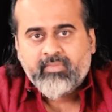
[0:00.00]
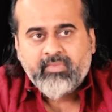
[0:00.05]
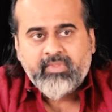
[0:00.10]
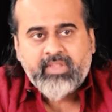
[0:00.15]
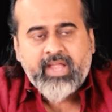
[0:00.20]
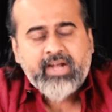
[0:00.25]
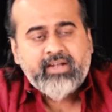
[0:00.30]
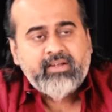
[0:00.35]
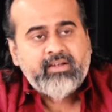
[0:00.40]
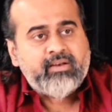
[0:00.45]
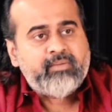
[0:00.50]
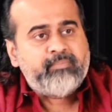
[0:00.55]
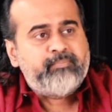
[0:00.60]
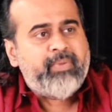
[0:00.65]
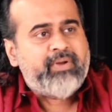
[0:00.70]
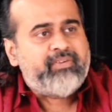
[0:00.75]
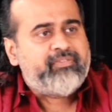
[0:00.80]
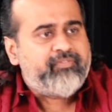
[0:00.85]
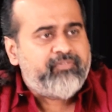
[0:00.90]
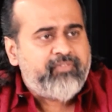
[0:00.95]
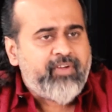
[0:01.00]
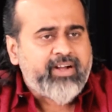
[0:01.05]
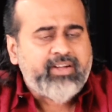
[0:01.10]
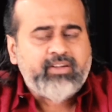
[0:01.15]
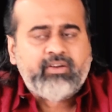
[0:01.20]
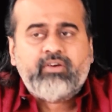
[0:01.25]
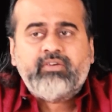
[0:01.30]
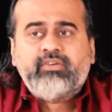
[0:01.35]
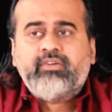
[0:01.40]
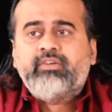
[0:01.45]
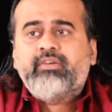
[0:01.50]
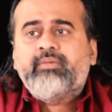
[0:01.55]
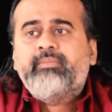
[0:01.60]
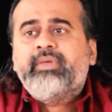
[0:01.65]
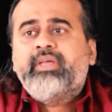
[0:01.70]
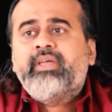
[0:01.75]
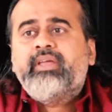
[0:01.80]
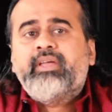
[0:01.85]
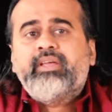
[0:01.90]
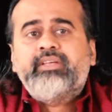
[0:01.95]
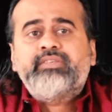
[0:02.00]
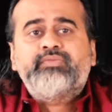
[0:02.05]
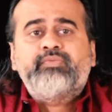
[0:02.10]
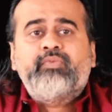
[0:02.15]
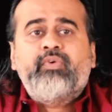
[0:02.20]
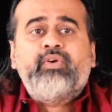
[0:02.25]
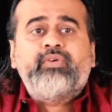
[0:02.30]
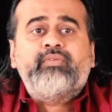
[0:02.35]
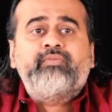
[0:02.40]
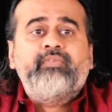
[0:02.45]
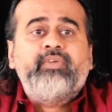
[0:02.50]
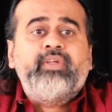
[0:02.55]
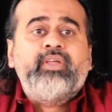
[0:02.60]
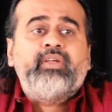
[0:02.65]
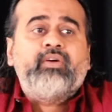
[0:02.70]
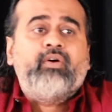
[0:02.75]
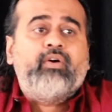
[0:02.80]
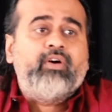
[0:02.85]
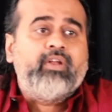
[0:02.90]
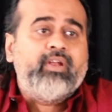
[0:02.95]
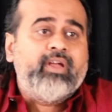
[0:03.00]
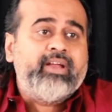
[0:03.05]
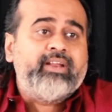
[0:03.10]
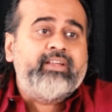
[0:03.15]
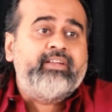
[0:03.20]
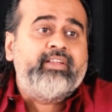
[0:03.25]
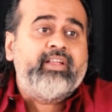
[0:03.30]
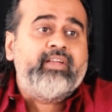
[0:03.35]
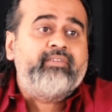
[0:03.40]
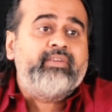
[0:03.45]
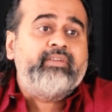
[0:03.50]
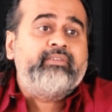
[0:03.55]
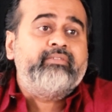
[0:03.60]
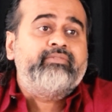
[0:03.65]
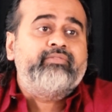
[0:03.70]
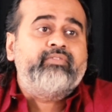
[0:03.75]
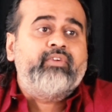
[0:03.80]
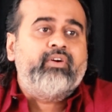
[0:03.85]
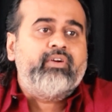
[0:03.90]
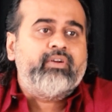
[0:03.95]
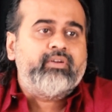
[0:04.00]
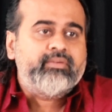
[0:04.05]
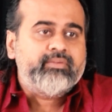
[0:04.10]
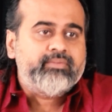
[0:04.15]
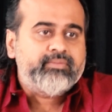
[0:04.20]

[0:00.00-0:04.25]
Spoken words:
That perfect autonomy is what we all are craving for.